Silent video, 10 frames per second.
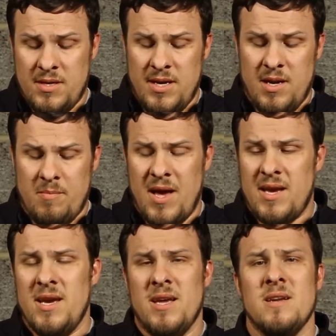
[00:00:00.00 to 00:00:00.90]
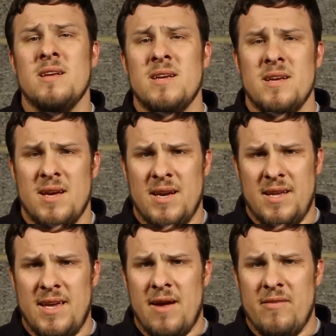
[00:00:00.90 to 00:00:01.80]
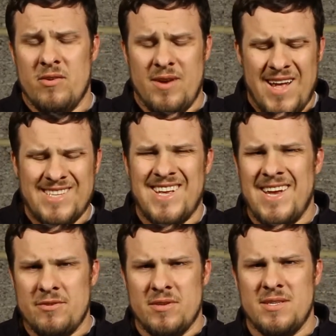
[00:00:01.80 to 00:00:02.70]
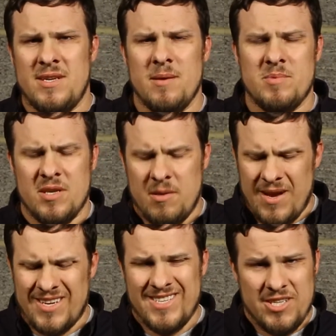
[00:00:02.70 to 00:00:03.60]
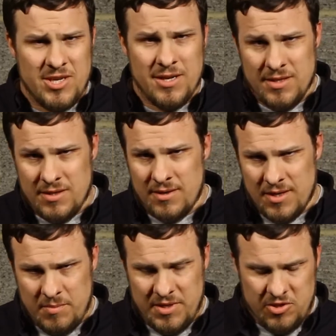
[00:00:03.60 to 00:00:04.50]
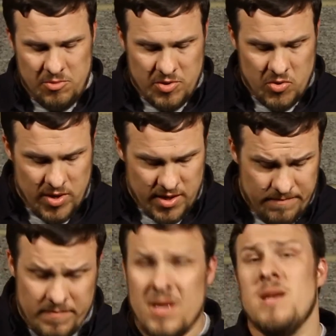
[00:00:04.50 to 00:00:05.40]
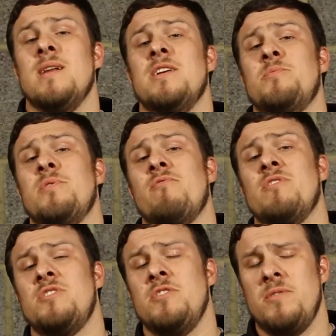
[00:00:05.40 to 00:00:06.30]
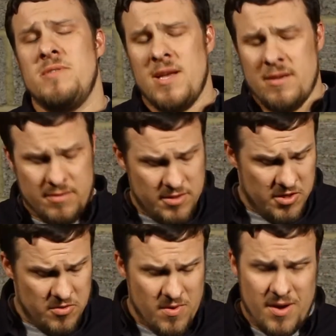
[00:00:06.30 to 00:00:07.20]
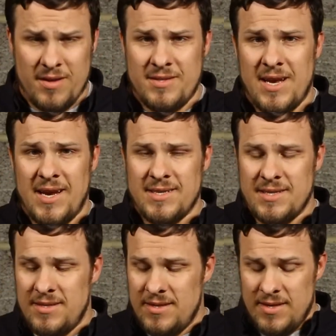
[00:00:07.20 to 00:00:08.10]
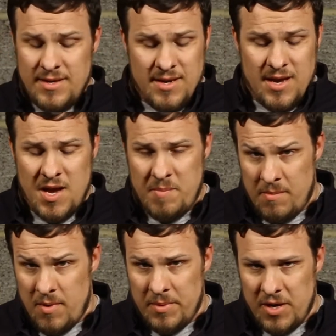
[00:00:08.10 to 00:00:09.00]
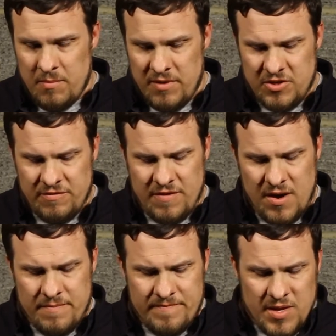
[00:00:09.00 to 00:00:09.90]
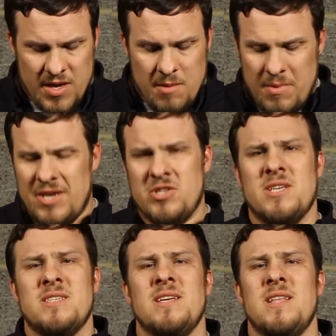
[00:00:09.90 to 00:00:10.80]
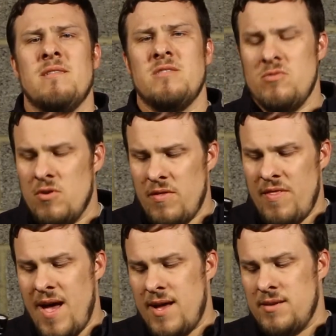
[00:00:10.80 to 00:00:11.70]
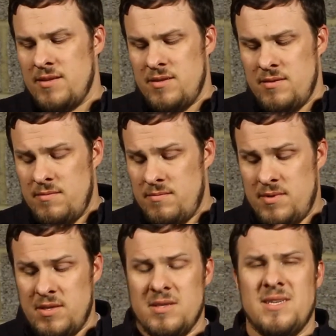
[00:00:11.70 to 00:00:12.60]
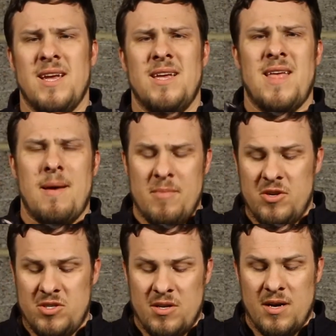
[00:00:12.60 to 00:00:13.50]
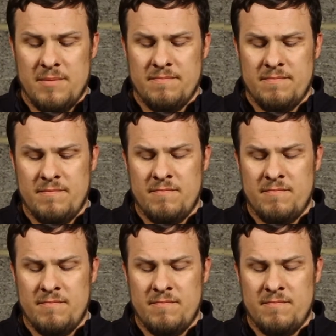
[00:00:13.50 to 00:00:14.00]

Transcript: get it back in, and then carry on. It adds that extra step, so your magazine changes aren't going to be super quick unless you want to run two tanks, but I might be going a bit too far. But as you can see there, it's not that, it doesn't take that much time.